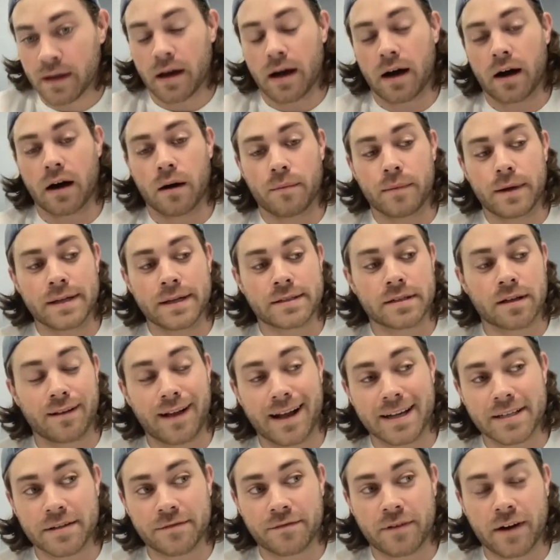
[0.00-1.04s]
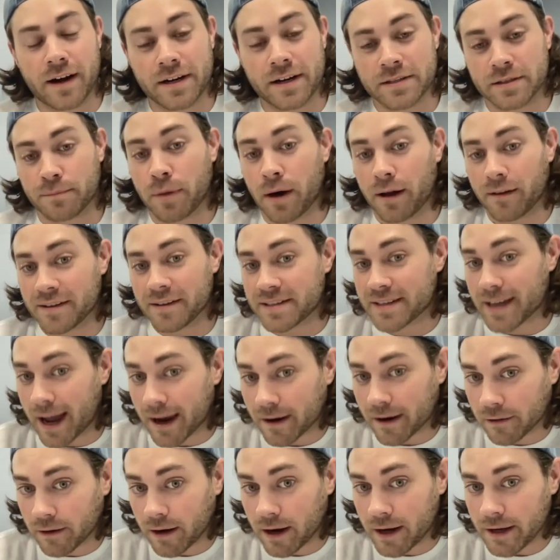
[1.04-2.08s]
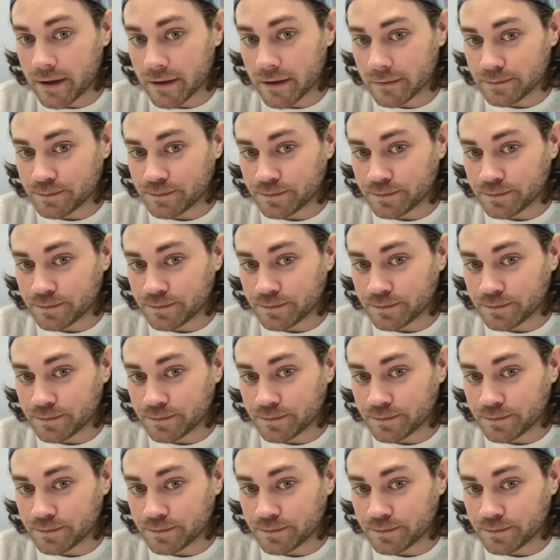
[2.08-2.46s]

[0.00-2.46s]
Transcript: It's classified as a polysaccharide.